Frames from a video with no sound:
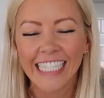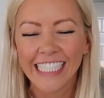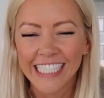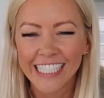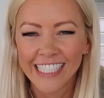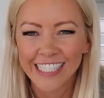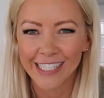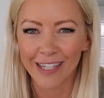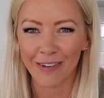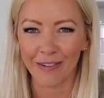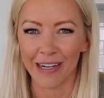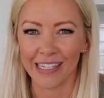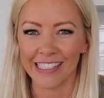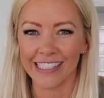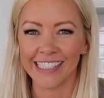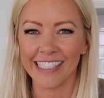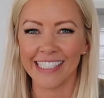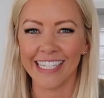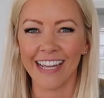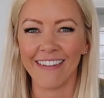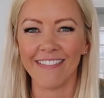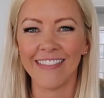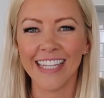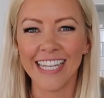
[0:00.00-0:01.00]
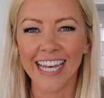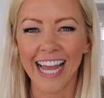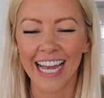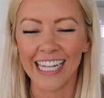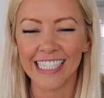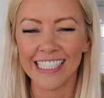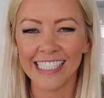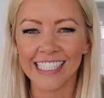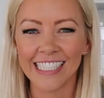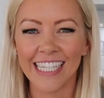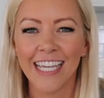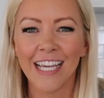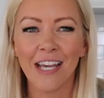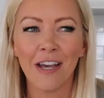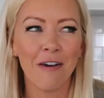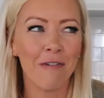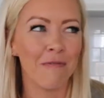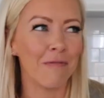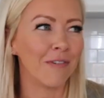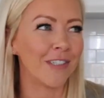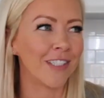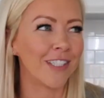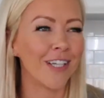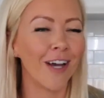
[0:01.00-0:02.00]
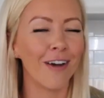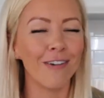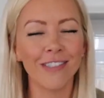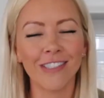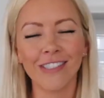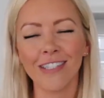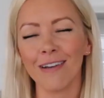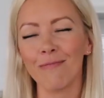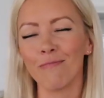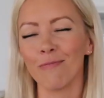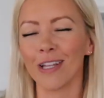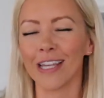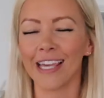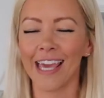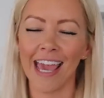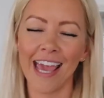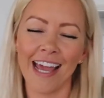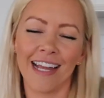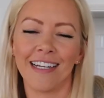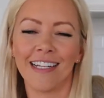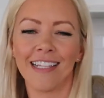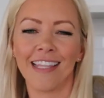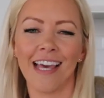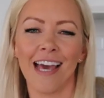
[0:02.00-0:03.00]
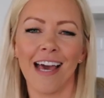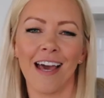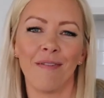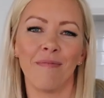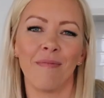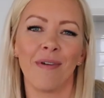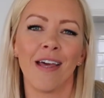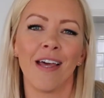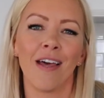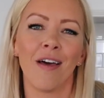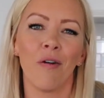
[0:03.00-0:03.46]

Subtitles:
So I'll save the nuts. We'll toast them, we'll candy them,